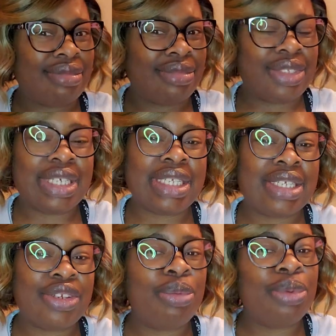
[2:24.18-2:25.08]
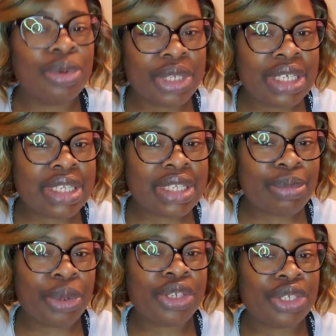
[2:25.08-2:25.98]
Just cause your boys
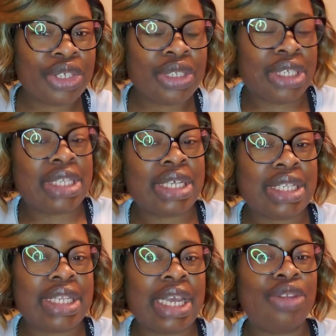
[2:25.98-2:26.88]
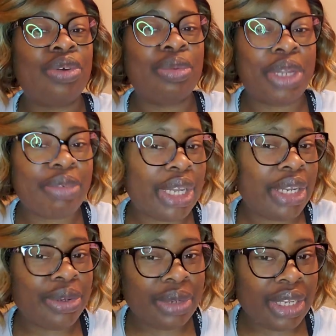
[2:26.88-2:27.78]
pressuring you, just cause they doing whatever they
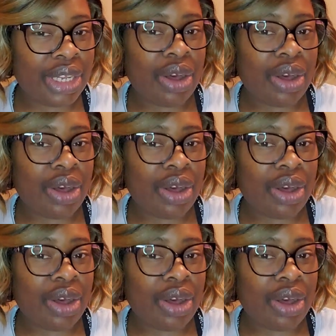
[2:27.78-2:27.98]
doing,